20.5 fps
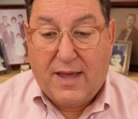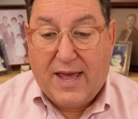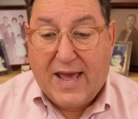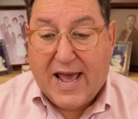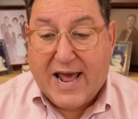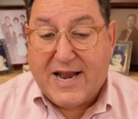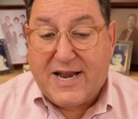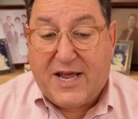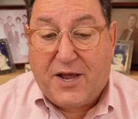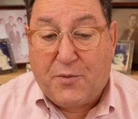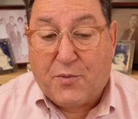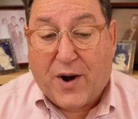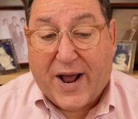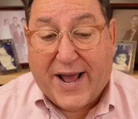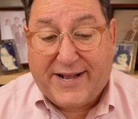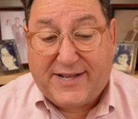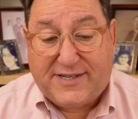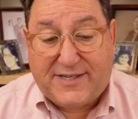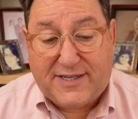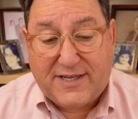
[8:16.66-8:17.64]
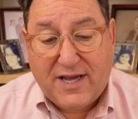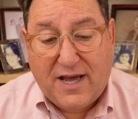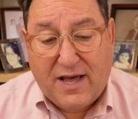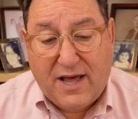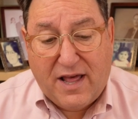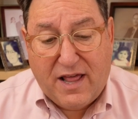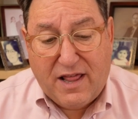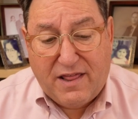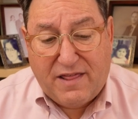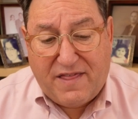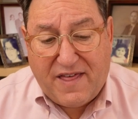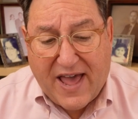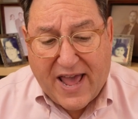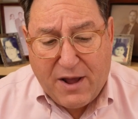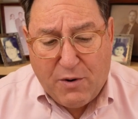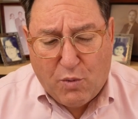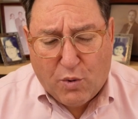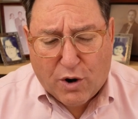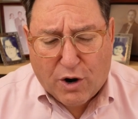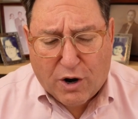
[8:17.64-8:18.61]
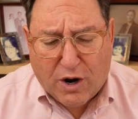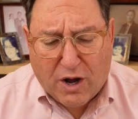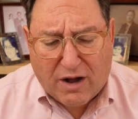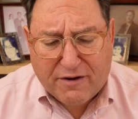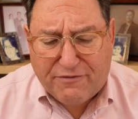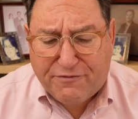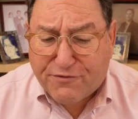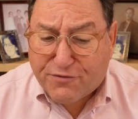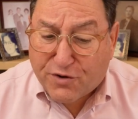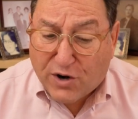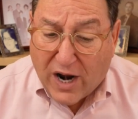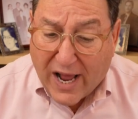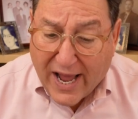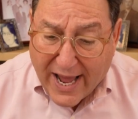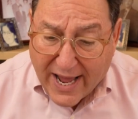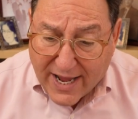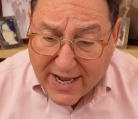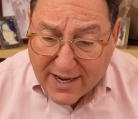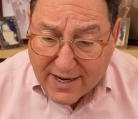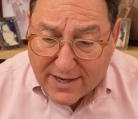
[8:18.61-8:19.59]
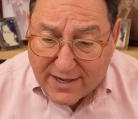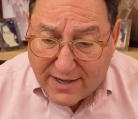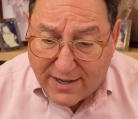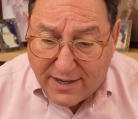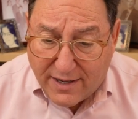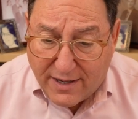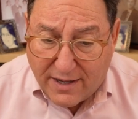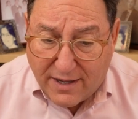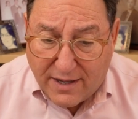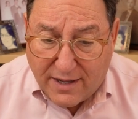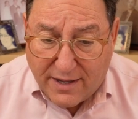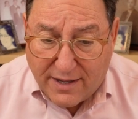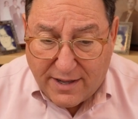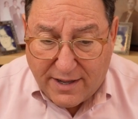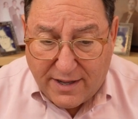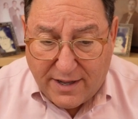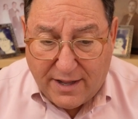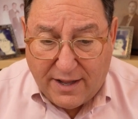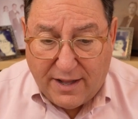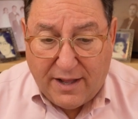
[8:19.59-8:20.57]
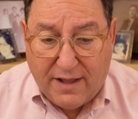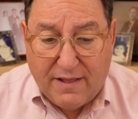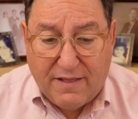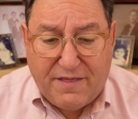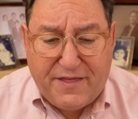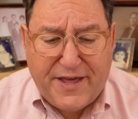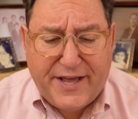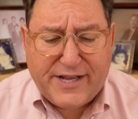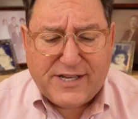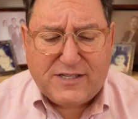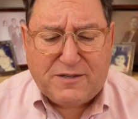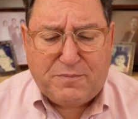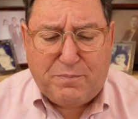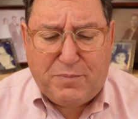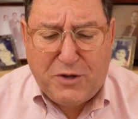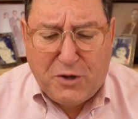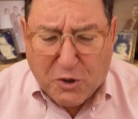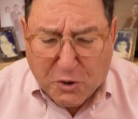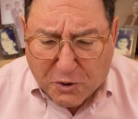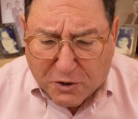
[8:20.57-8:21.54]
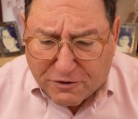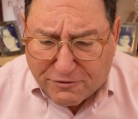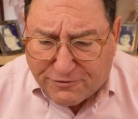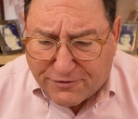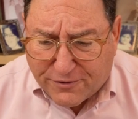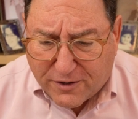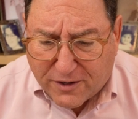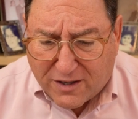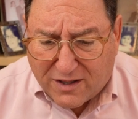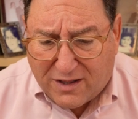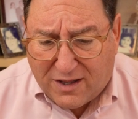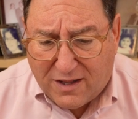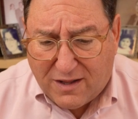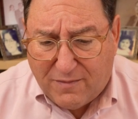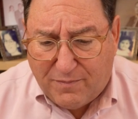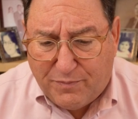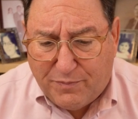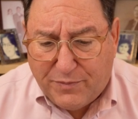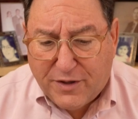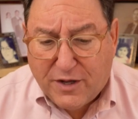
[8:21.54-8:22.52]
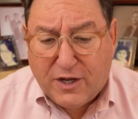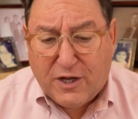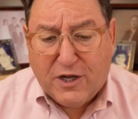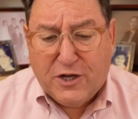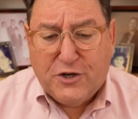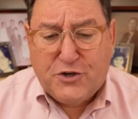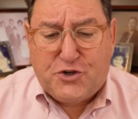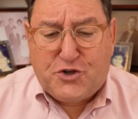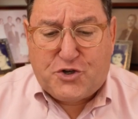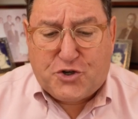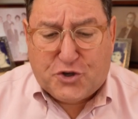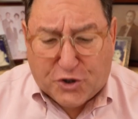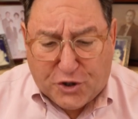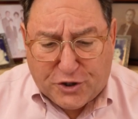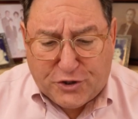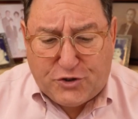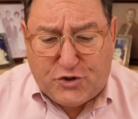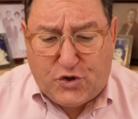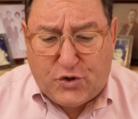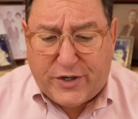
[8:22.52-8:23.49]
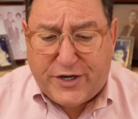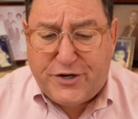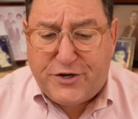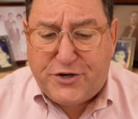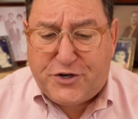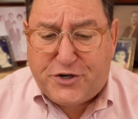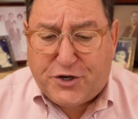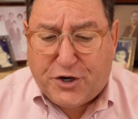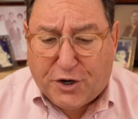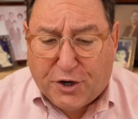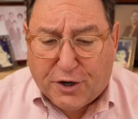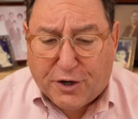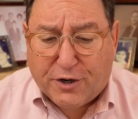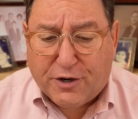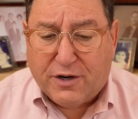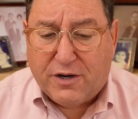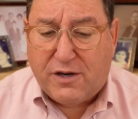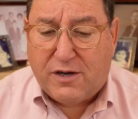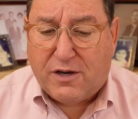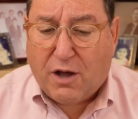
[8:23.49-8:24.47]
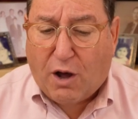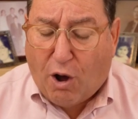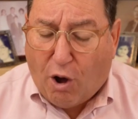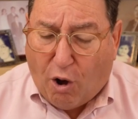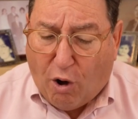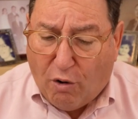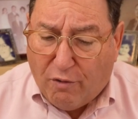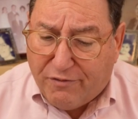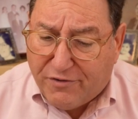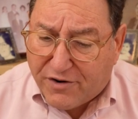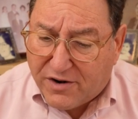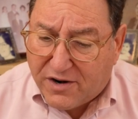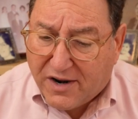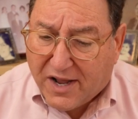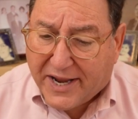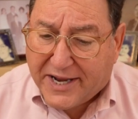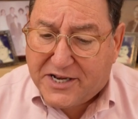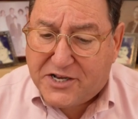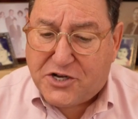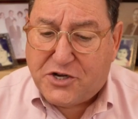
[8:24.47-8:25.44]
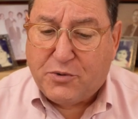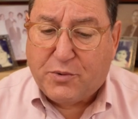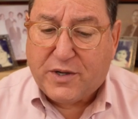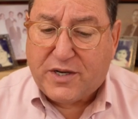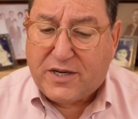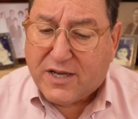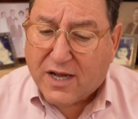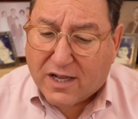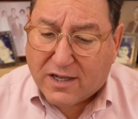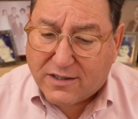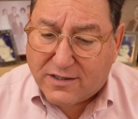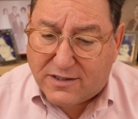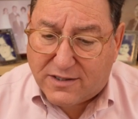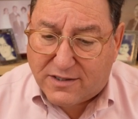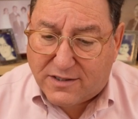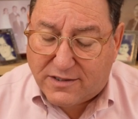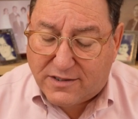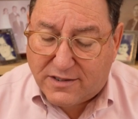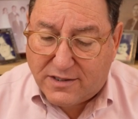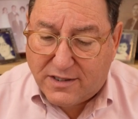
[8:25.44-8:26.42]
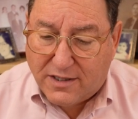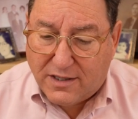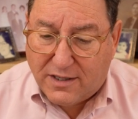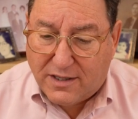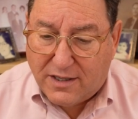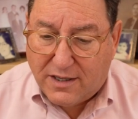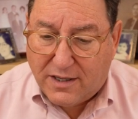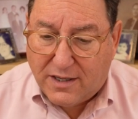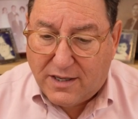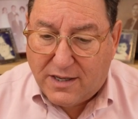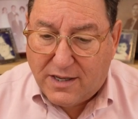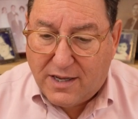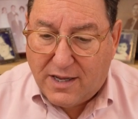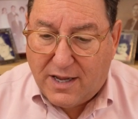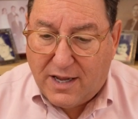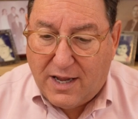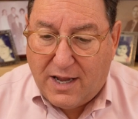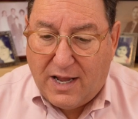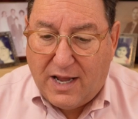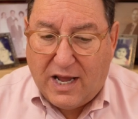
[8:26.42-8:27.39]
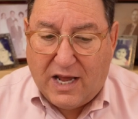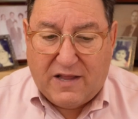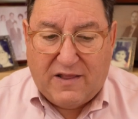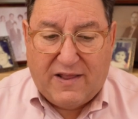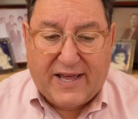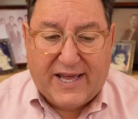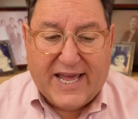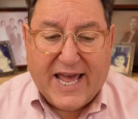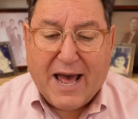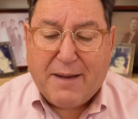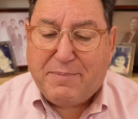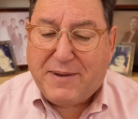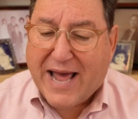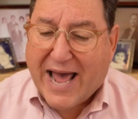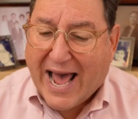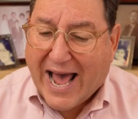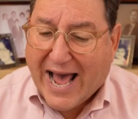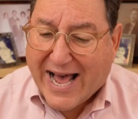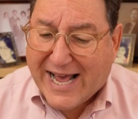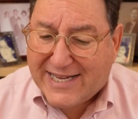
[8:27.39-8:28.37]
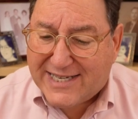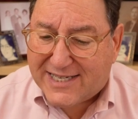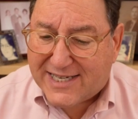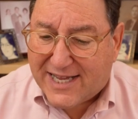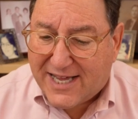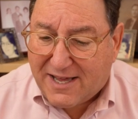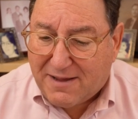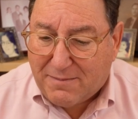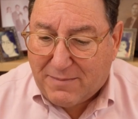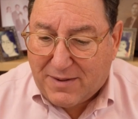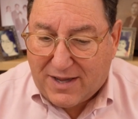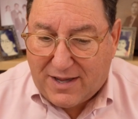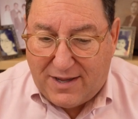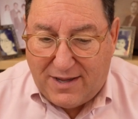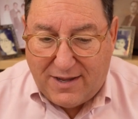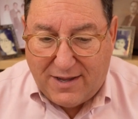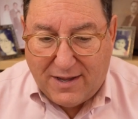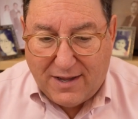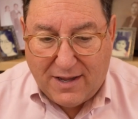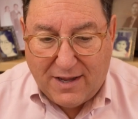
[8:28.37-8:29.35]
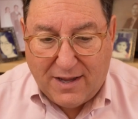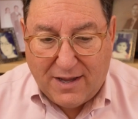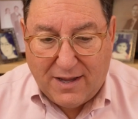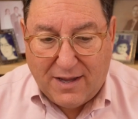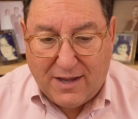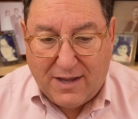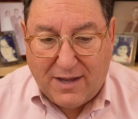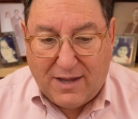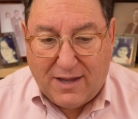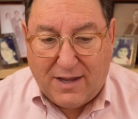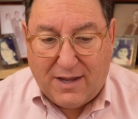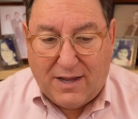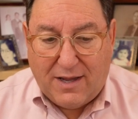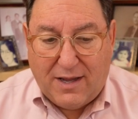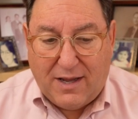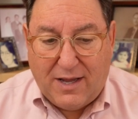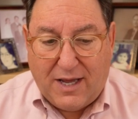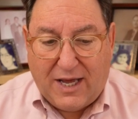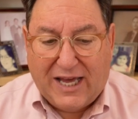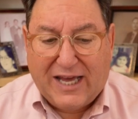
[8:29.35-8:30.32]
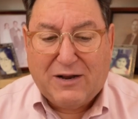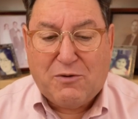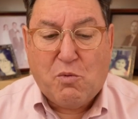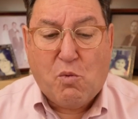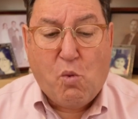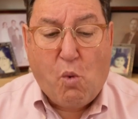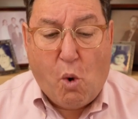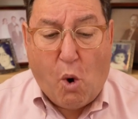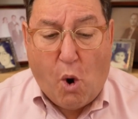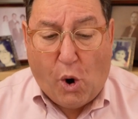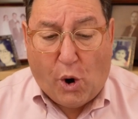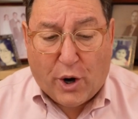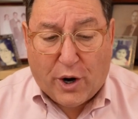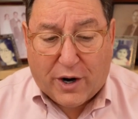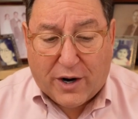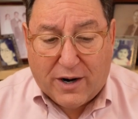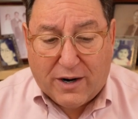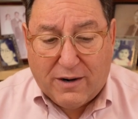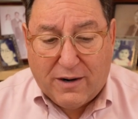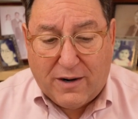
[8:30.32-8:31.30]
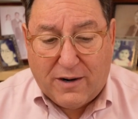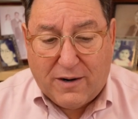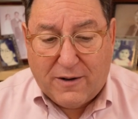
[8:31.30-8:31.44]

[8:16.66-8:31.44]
And he writes, they were afraid. These beautiful children turned overnight to adults. And they kept asking me, in war,